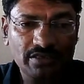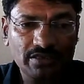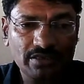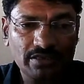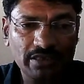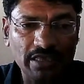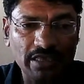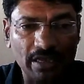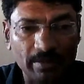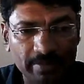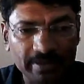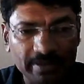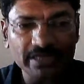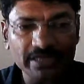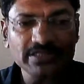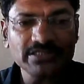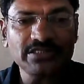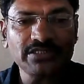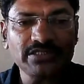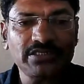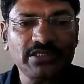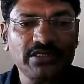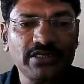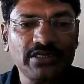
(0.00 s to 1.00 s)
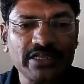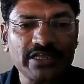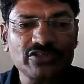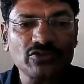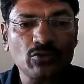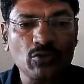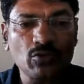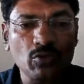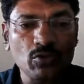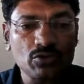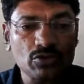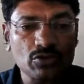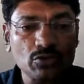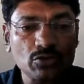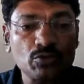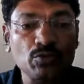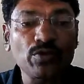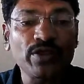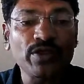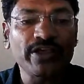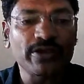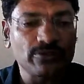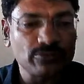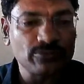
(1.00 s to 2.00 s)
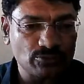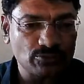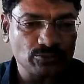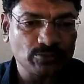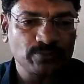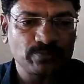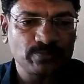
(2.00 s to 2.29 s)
can be considered as a quote today also.